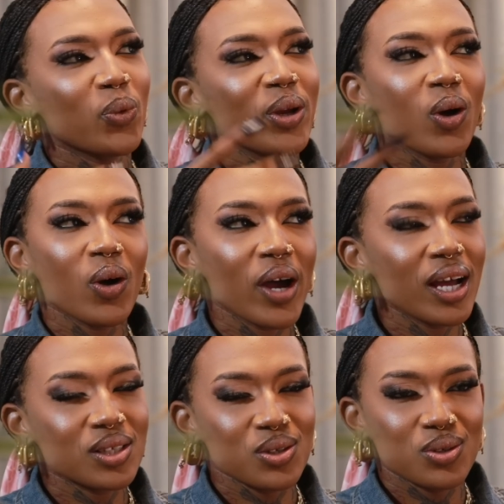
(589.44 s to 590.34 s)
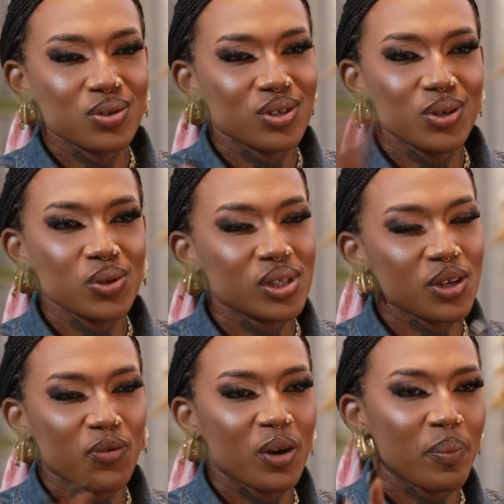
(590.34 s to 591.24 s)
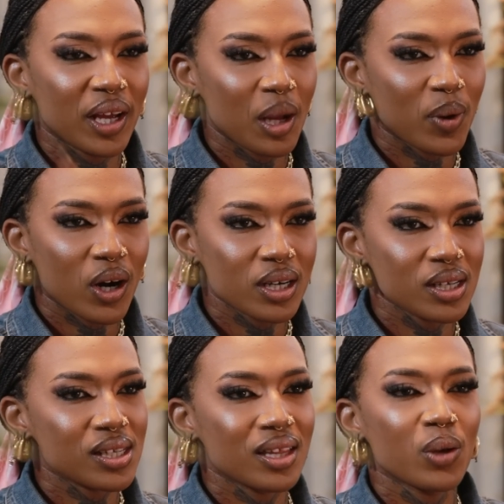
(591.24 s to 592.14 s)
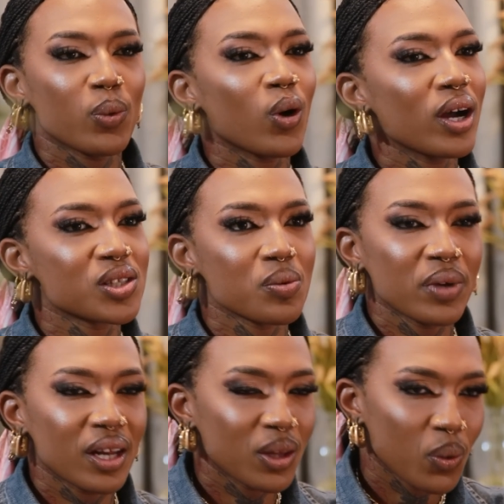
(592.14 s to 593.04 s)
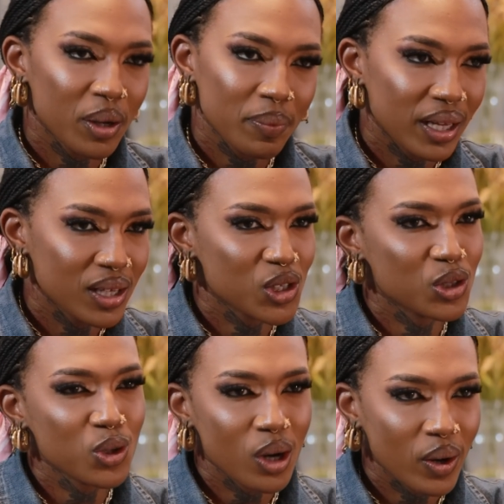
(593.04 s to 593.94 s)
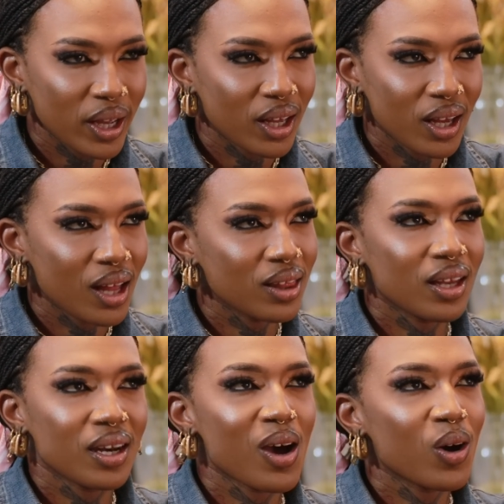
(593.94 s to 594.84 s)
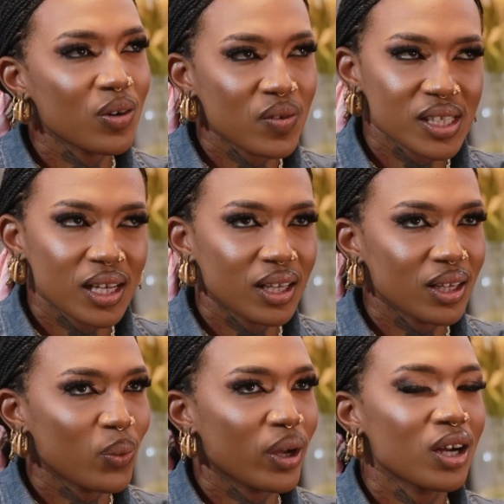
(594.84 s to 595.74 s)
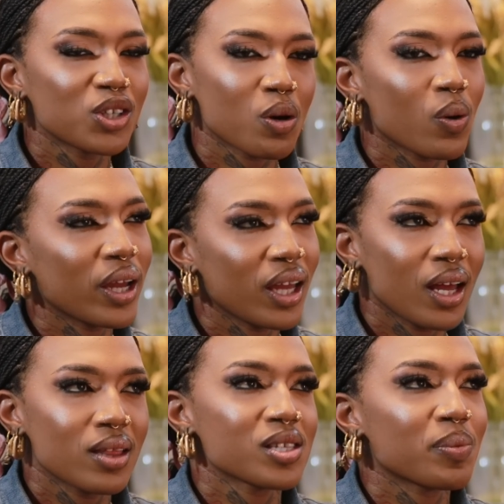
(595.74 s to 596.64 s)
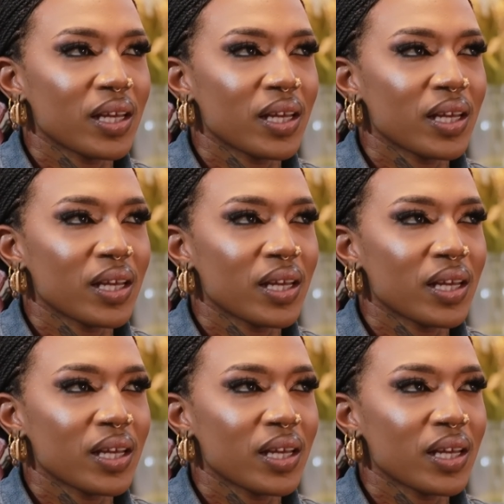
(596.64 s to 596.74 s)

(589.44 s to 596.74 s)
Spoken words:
We all had to use different makeup artists and then we all had to meet at the one place to do our hair. And then now all of a sudden, we can't do our hair at this